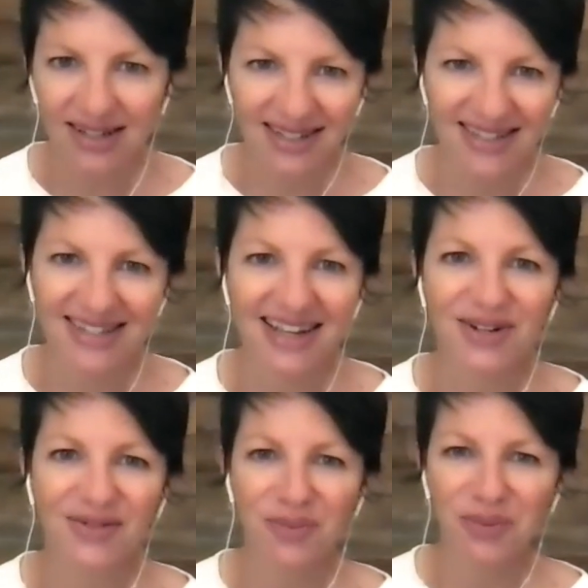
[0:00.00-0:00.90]
instead
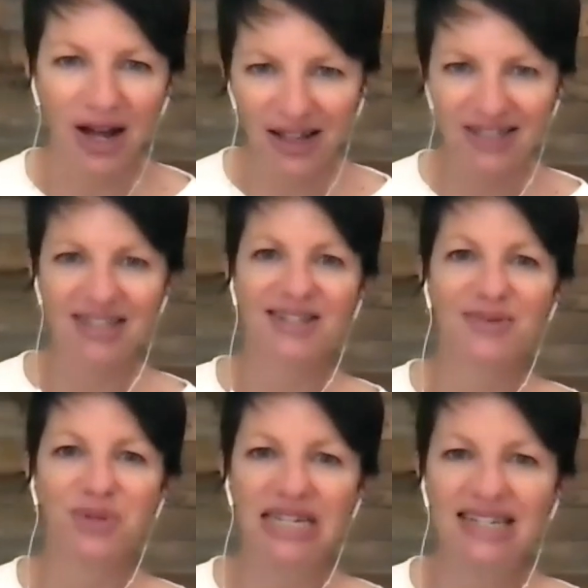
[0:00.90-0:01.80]
of a politics
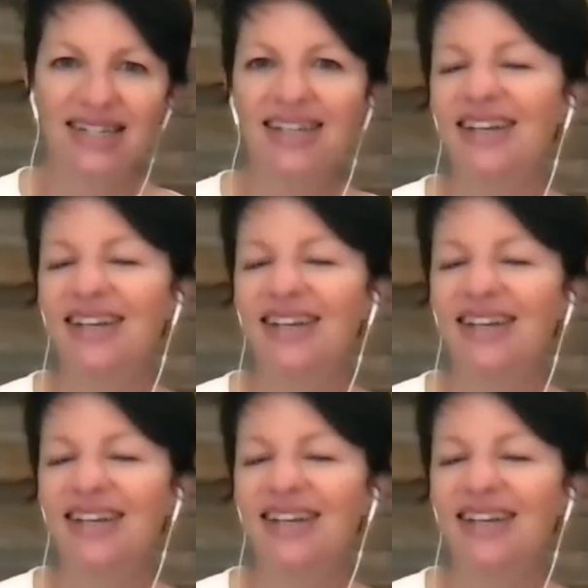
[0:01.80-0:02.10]
mm. beat.